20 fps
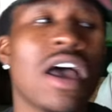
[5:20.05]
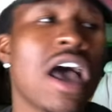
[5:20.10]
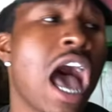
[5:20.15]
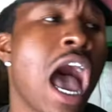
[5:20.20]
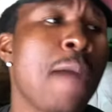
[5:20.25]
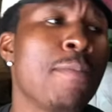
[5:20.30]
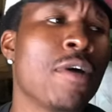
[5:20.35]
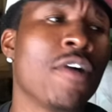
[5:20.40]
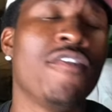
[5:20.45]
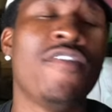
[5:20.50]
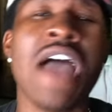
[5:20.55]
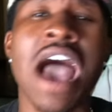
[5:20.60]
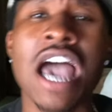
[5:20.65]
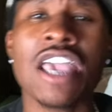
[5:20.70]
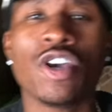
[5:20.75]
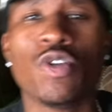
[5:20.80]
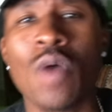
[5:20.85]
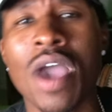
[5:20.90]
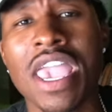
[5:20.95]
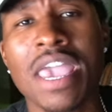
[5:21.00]
I'm
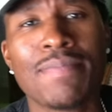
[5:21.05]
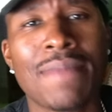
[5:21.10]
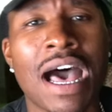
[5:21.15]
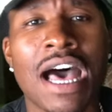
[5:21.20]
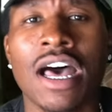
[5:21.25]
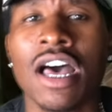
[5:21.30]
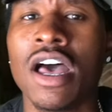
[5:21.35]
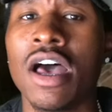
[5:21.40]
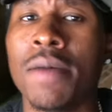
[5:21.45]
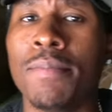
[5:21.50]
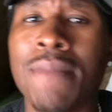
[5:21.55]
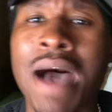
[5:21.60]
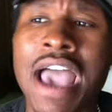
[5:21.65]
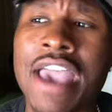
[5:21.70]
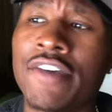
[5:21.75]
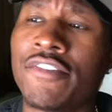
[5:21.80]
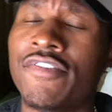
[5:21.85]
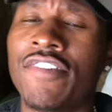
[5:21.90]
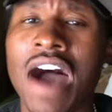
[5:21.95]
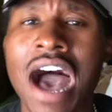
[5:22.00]
evaluating my
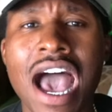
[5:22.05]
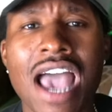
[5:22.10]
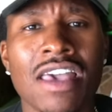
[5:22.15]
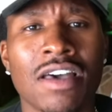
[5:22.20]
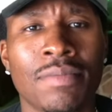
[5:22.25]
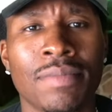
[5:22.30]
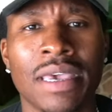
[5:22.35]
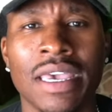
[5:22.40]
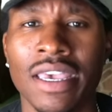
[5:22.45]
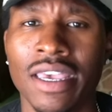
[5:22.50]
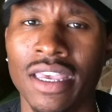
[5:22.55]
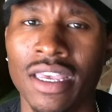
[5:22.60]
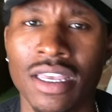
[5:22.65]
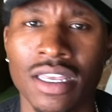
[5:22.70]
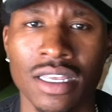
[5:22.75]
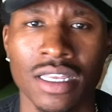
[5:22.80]
environment.